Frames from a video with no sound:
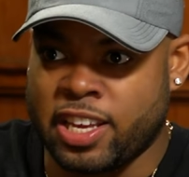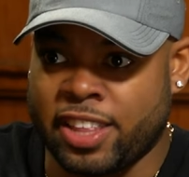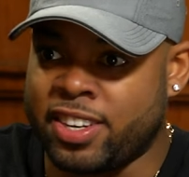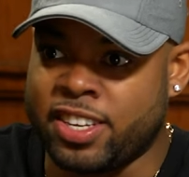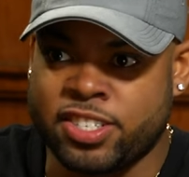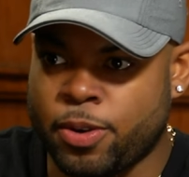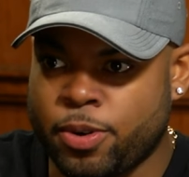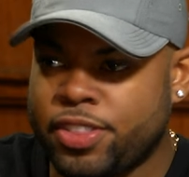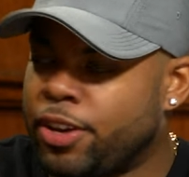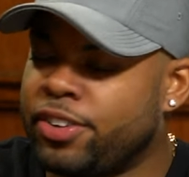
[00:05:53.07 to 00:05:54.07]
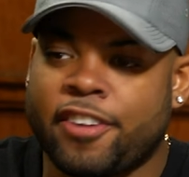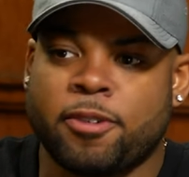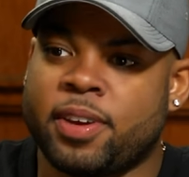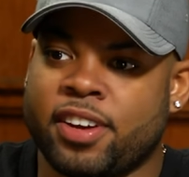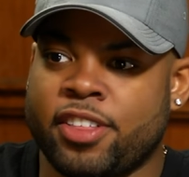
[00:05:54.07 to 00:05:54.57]
in the DJ world, there'll
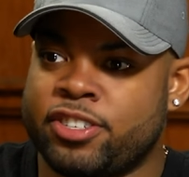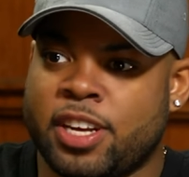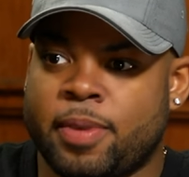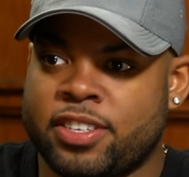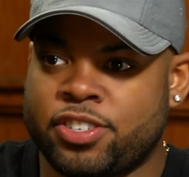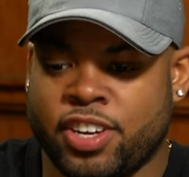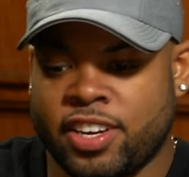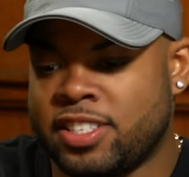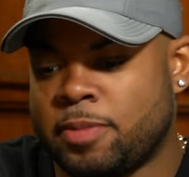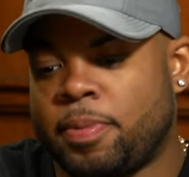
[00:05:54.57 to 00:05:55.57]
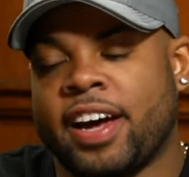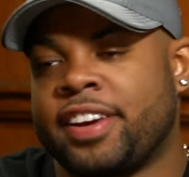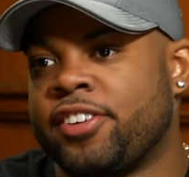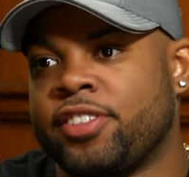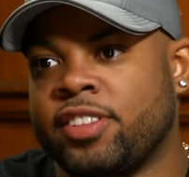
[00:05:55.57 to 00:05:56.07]
never be another J Master J. He's the
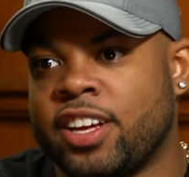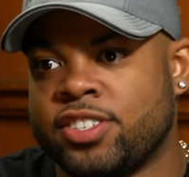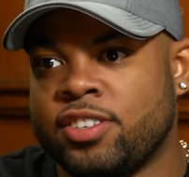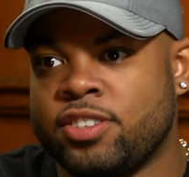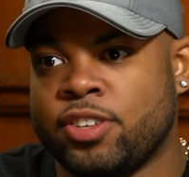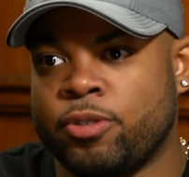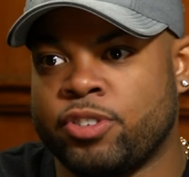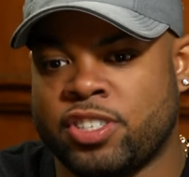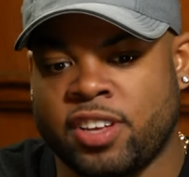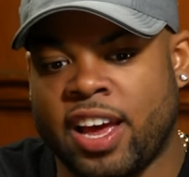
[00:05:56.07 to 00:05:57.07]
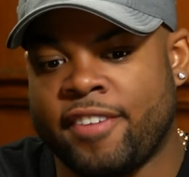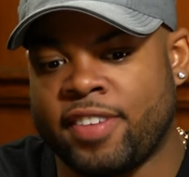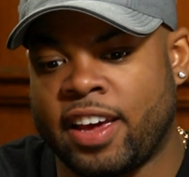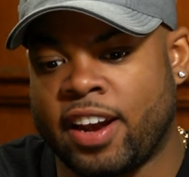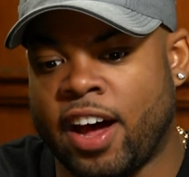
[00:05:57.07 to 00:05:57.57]
pioneer, the legend. So just to have
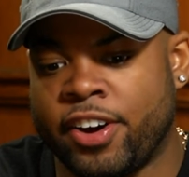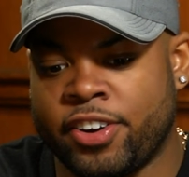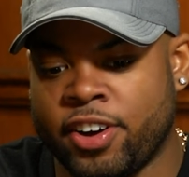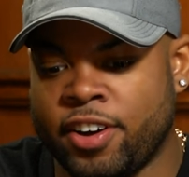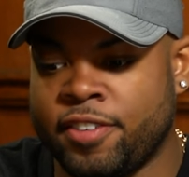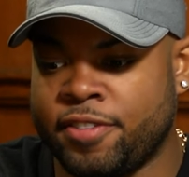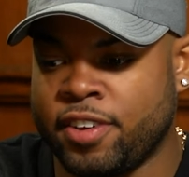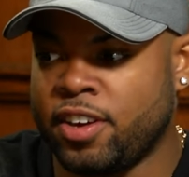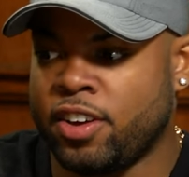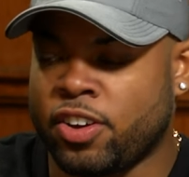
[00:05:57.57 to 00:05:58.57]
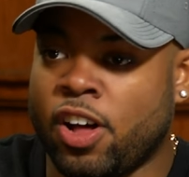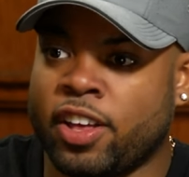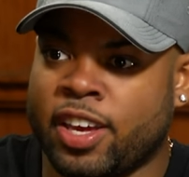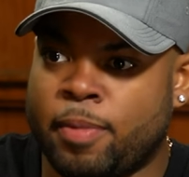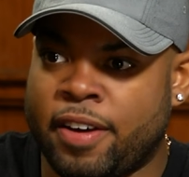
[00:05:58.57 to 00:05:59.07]
that honor of
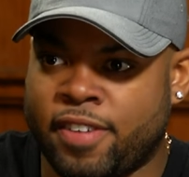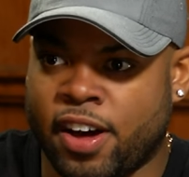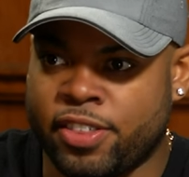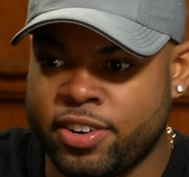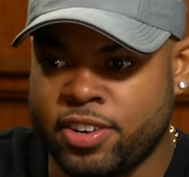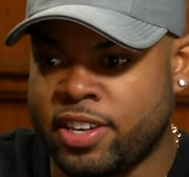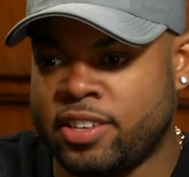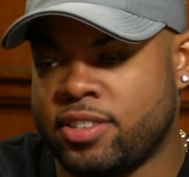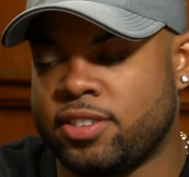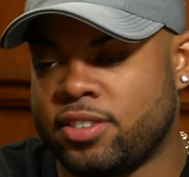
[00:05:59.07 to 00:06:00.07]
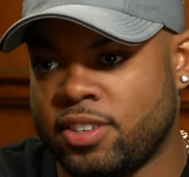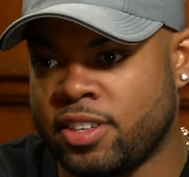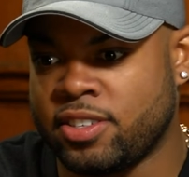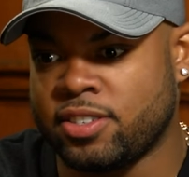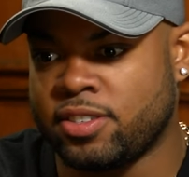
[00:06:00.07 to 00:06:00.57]
calling him my father
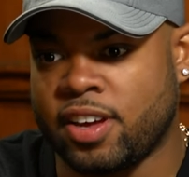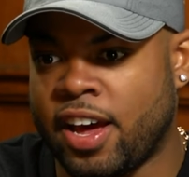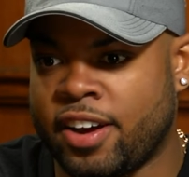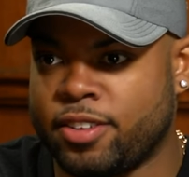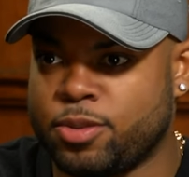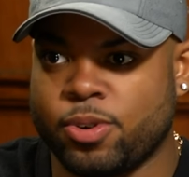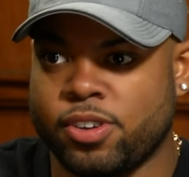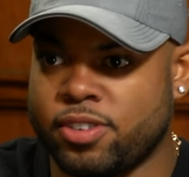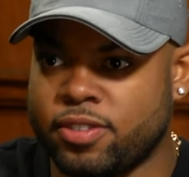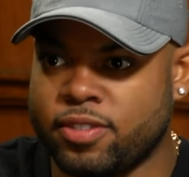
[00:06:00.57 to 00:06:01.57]
is out of this world.